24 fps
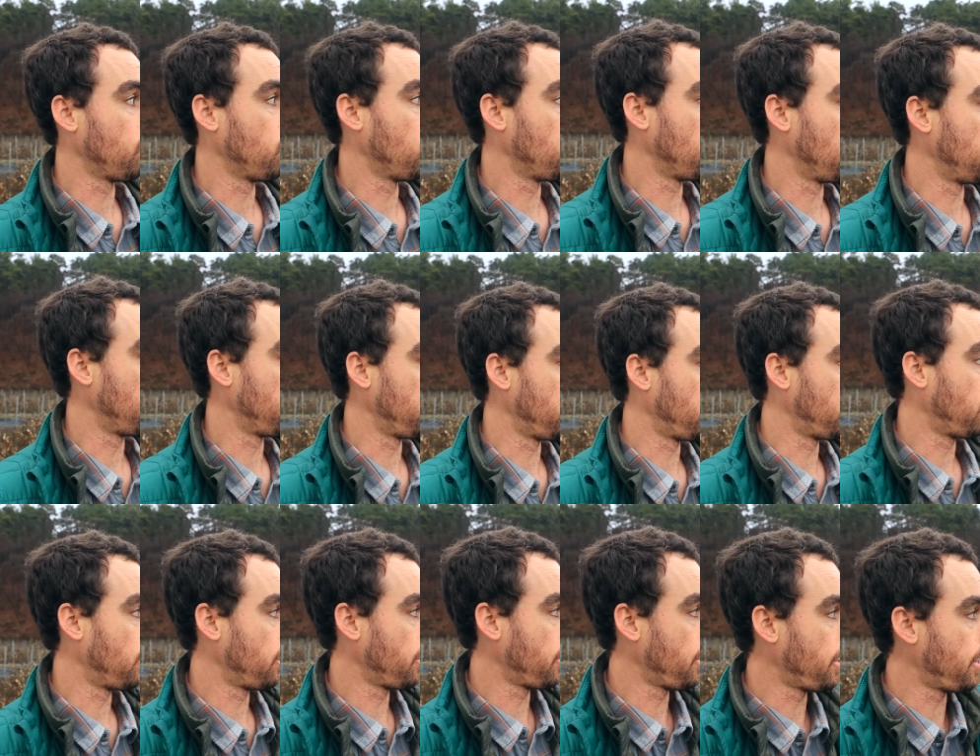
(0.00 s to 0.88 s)
where
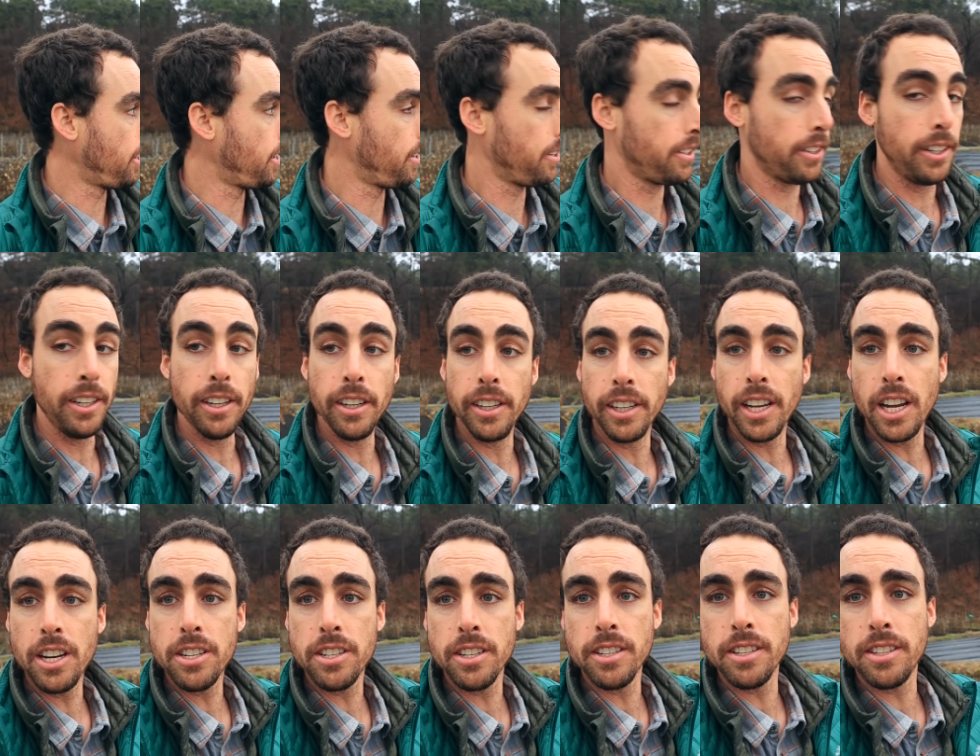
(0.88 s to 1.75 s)
their, uh, their
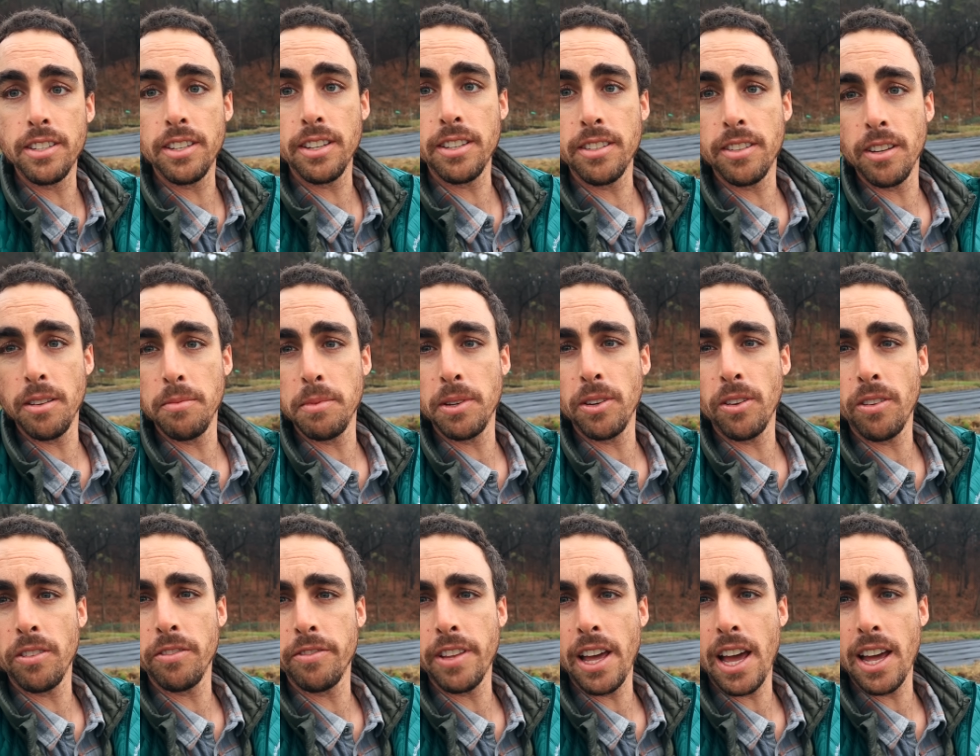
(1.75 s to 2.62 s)
irrigation system and
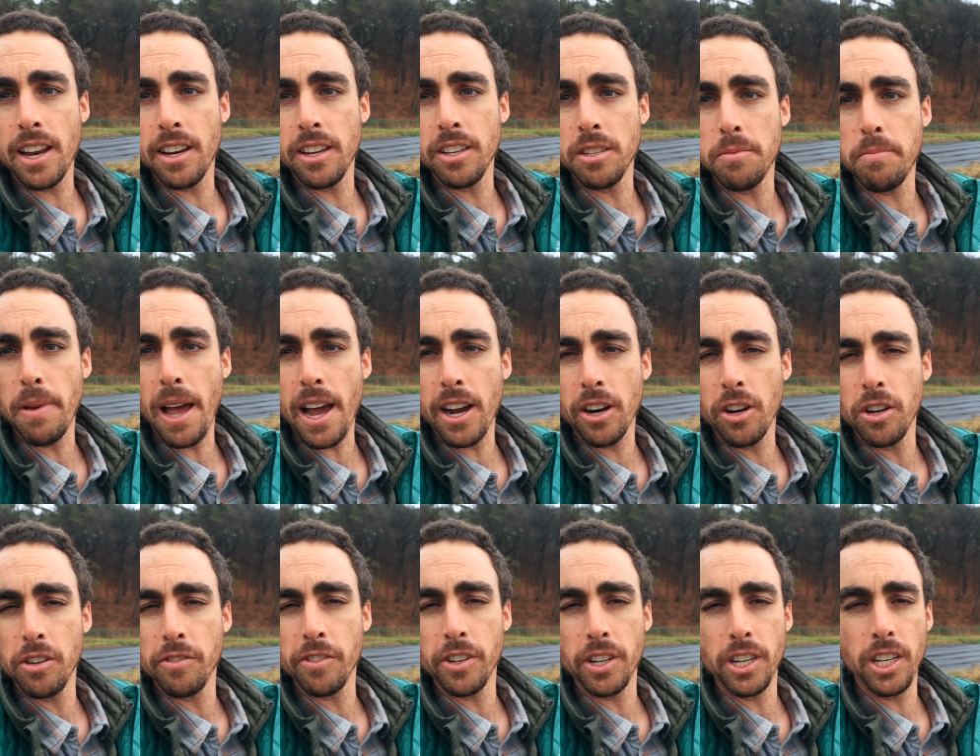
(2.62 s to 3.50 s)
all of that is back
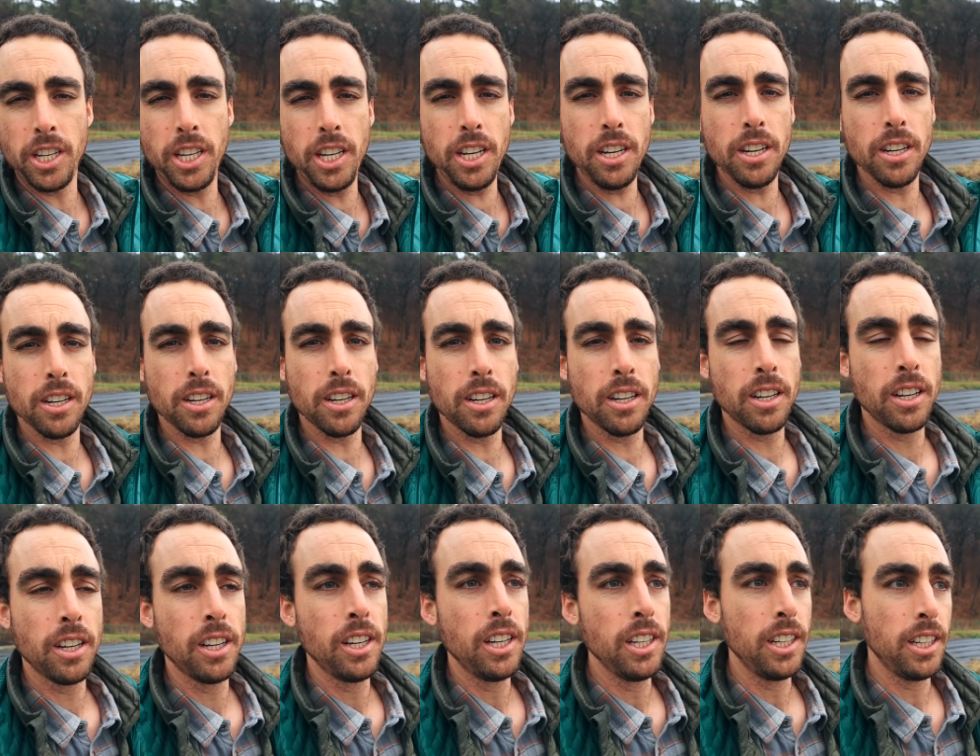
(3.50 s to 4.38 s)
over here
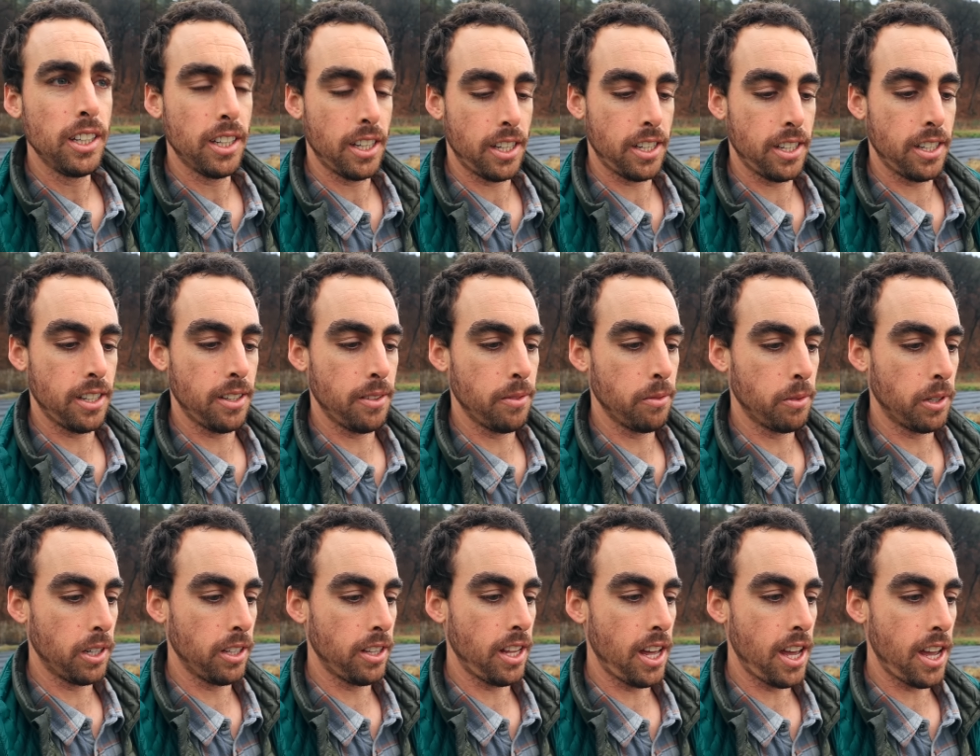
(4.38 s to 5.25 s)
um,
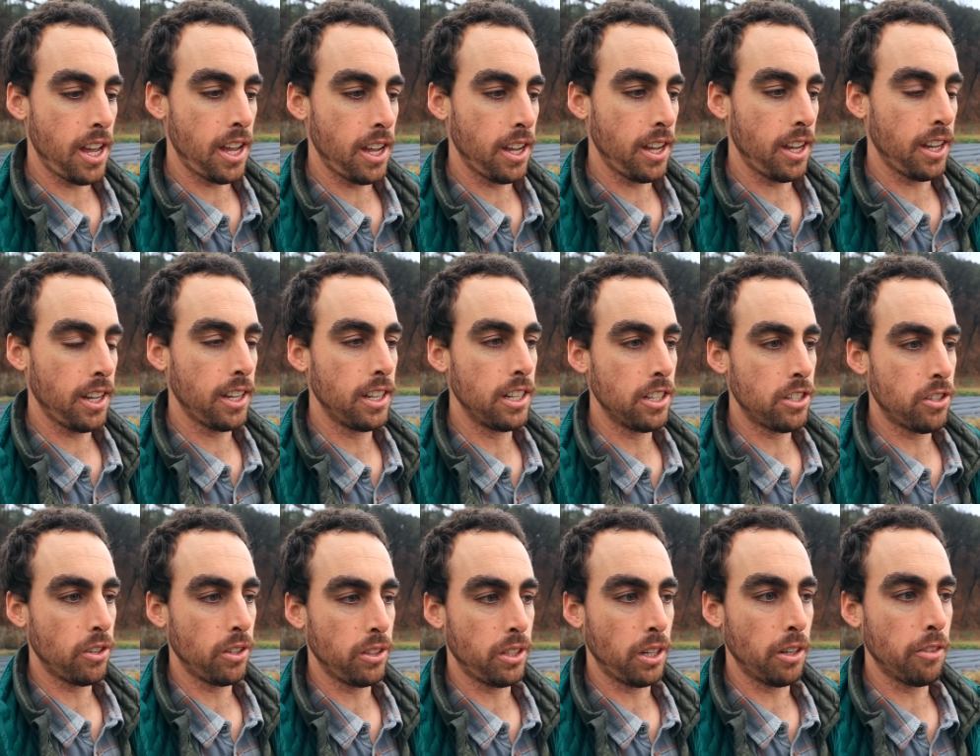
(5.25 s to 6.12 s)
where they
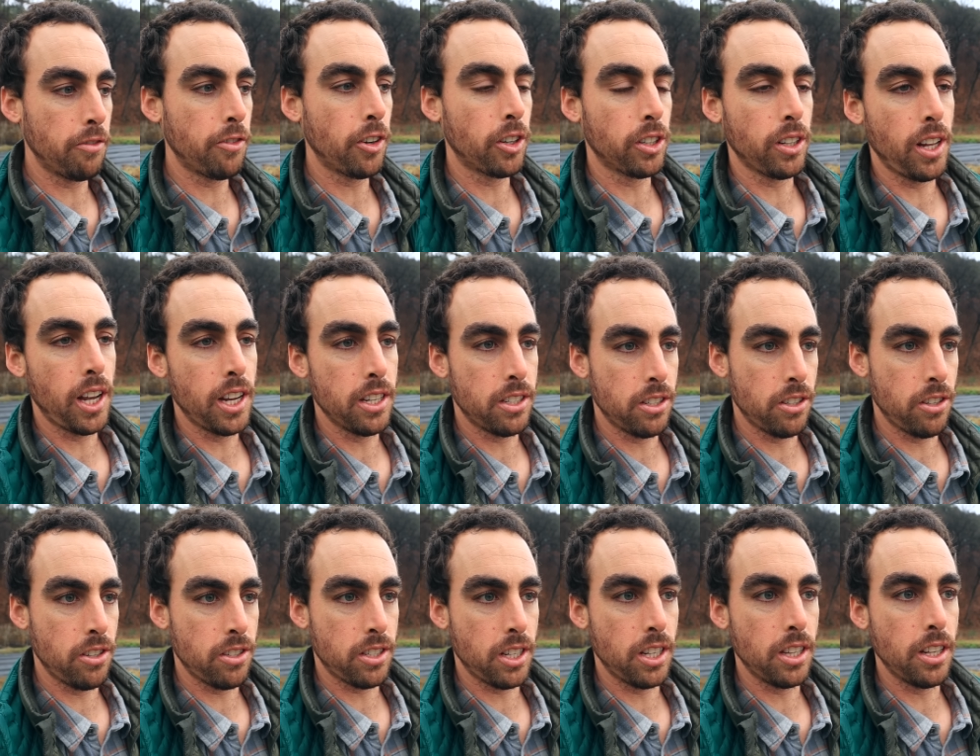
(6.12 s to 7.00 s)
insert their
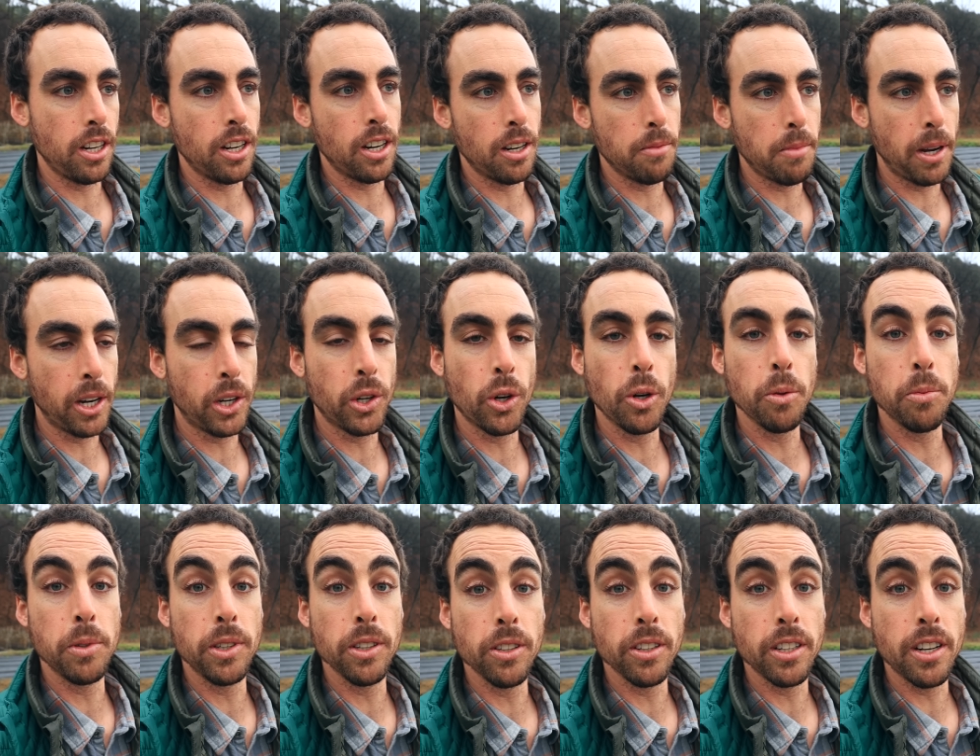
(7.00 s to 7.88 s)
fertilizers and their
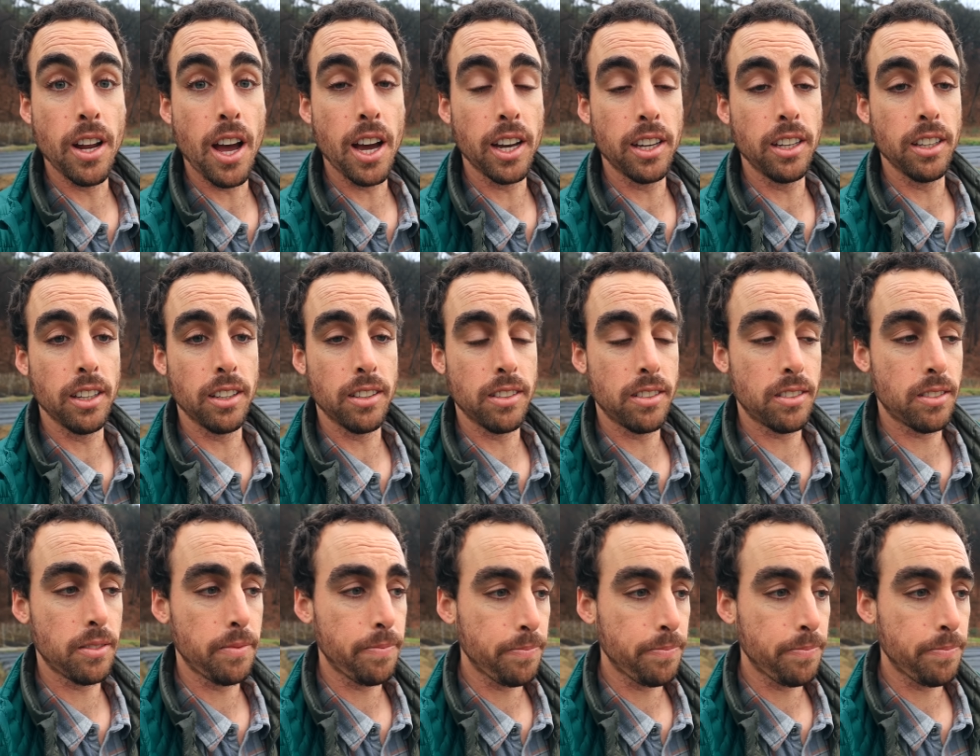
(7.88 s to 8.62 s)
microbial inoculants.